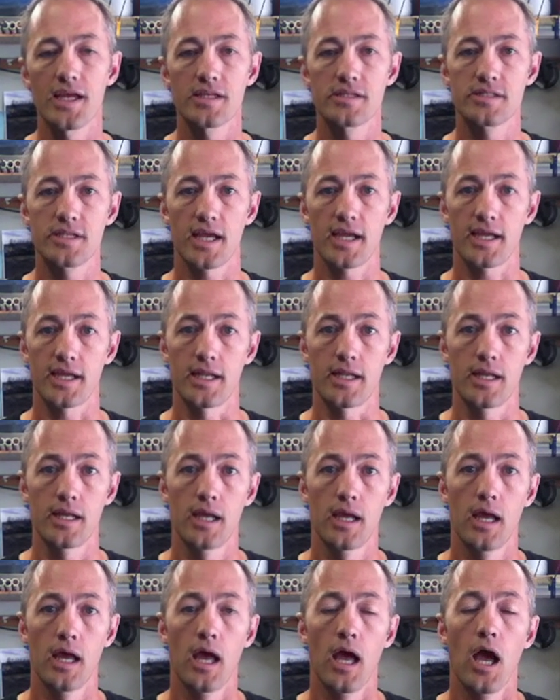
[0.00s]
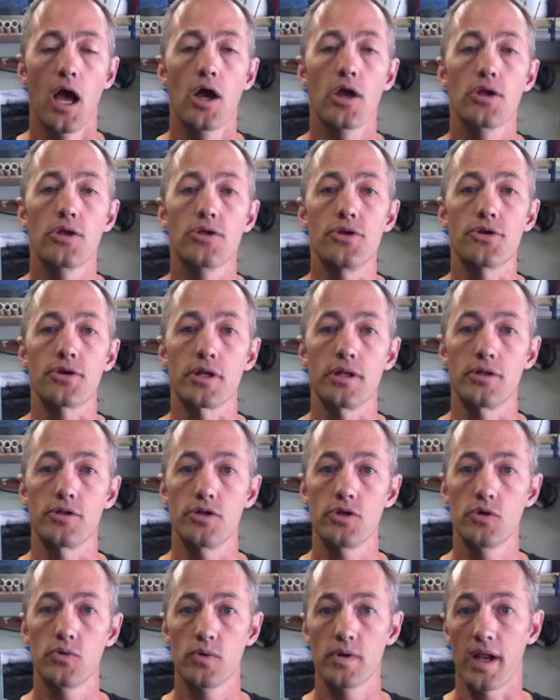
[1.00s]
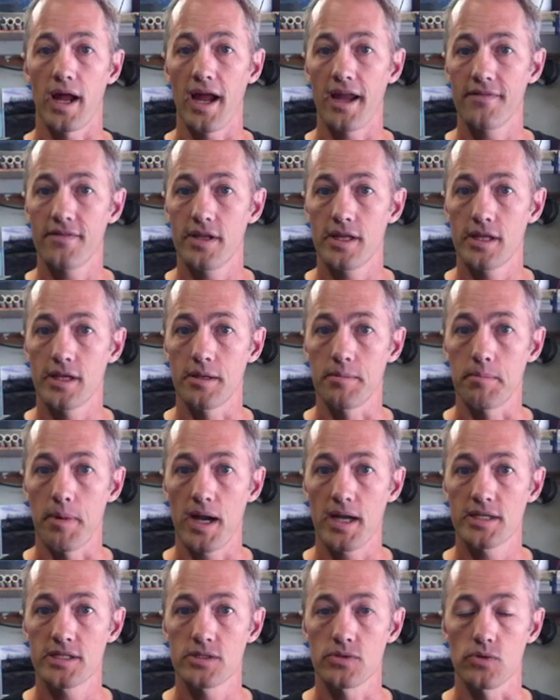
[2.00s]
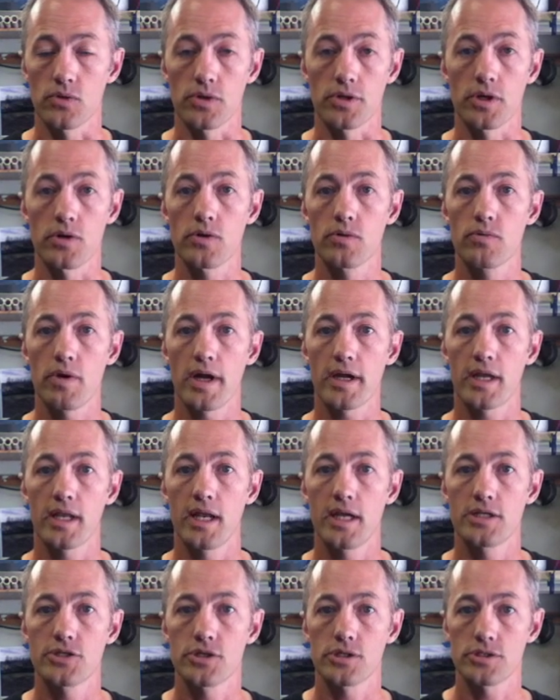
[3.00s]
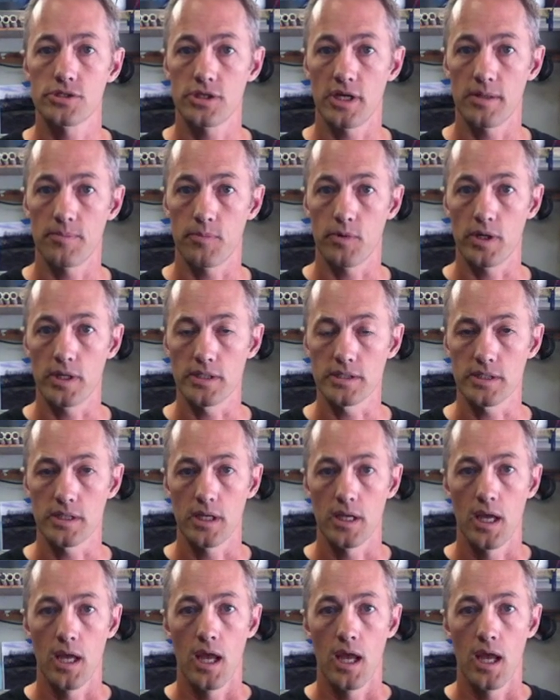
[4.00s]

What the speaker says: Second, you can do what I did in my store. Go to RockinH on Shapeways.